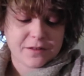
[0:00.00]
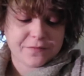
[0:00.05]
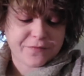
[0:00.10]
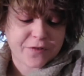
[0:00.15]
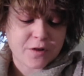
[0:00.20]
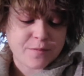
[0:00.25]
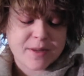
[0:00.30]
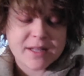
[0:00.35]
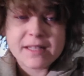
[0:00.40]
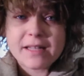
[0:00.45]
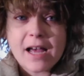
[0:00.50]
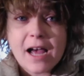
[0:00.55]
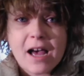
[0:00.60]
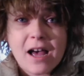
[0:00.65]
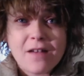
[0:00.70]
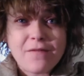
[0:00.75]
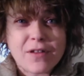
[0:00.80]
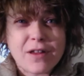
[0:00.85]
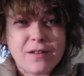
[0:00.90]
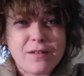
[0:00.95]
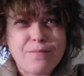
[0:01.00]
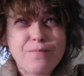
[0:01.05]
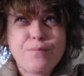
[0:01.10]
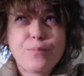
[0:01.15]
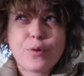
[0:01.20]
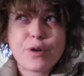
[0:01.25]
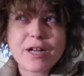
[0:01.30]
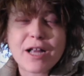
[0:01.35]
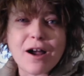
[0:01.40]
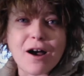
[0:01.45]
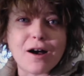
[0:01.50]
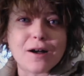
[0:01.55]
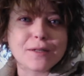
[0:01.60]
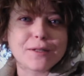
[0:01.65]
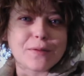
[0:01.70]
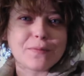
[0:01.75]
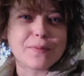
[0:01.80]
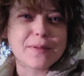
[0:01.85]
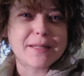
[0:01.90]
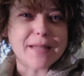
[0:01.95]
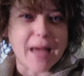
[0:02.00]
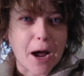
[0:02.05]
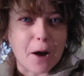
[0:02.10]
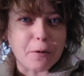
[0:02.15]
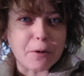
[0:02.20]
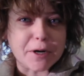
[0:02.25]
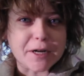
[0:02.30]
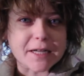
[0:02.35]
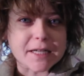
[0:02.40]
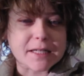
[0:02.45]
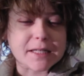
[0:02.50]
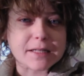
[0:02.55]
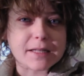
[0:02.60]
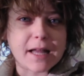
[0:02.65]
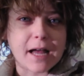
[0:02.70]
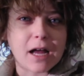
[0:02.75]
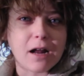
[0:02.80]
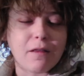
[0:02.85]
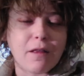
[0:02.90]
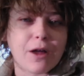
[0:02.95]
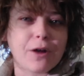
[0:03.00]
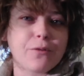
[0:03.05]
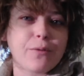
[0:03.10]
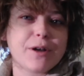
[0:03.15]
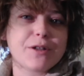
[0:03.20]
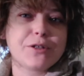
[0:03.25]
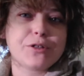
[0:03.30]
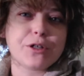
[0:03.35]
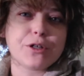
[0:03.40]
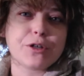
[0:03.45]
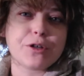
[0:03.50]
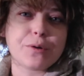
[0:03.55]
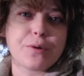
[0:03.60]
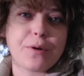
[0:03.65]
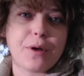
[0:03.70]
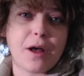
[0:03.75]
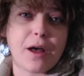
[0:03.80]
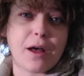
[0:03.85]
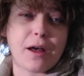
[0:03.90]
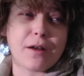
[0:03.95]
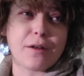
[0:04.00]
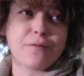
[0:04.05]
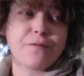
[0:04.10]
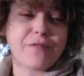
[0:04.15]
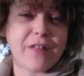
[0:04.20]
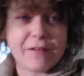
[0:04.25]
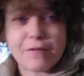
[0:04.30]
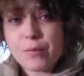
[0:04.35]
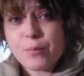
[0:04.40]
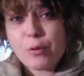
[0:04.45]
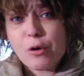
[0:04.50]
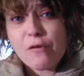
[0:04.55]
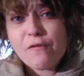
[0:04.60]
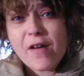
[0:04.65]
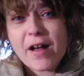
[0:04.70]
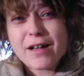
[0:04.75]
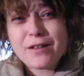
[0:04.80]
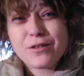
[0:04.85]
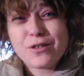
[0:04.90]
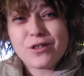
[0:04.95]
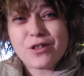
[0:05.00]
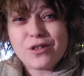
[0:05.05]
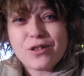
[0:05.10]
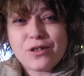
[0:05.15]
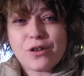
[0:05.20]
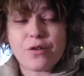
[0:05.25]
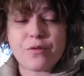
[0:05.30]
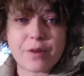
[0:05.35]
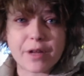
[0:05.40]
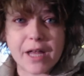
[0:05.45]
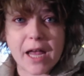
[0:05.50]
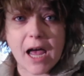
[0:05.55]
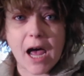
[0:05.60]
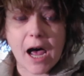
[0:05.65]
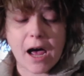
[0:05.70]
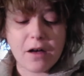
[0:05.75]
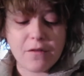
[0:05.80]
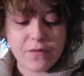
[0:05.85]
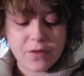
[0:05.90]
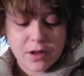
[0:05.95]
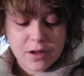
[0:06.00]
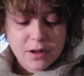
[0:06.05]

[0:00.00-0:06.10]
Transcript: Ferments have a pretty awesome sourness that a lot of Western flavor profiles just don't really have.